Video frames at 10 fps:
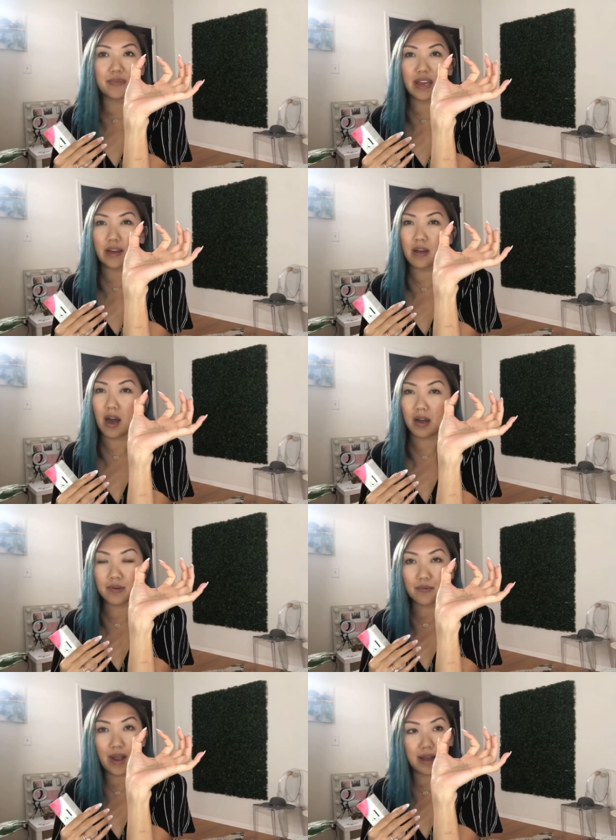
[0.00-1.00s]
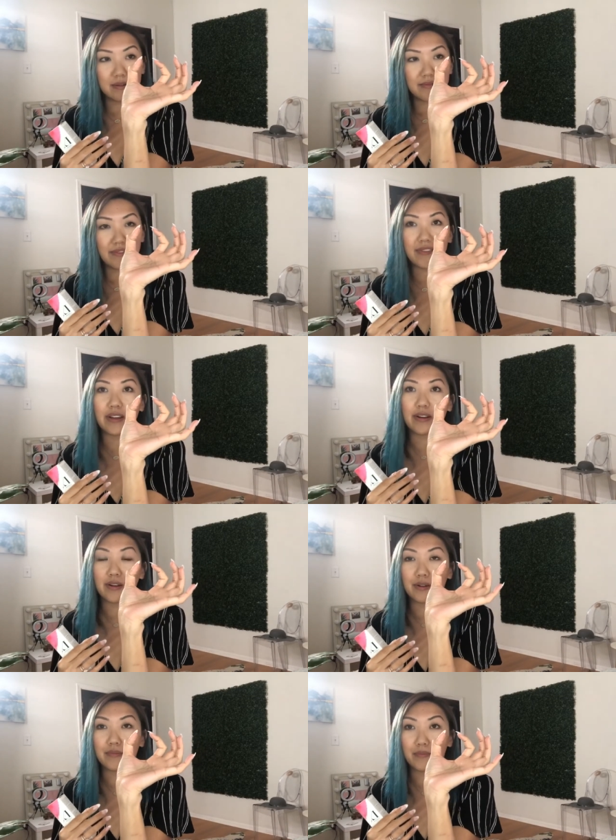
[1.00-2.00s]
like cotton rounds that
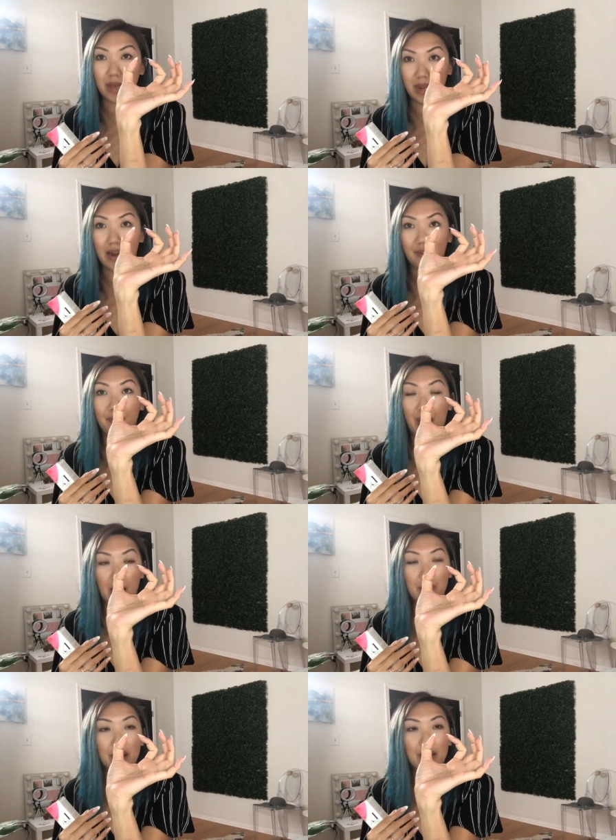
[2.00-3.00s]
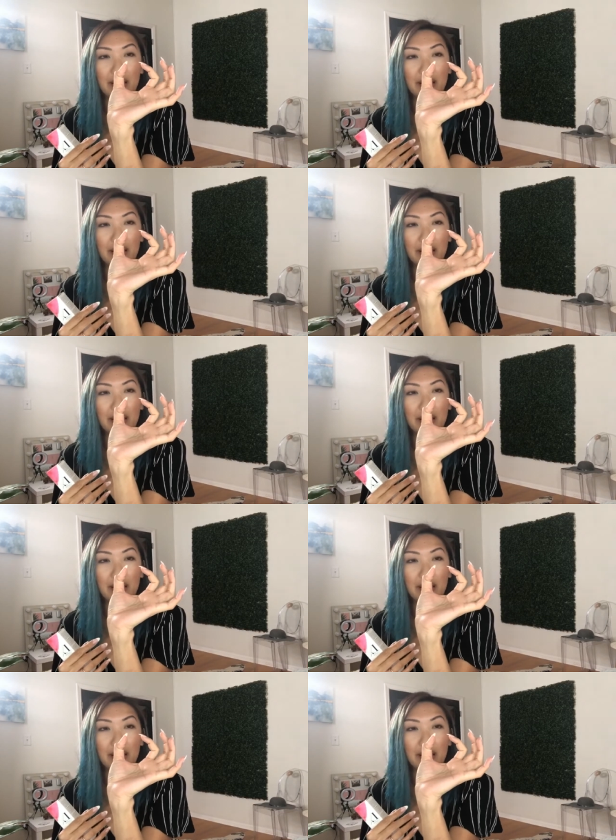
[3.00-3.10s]
are made out of fabric,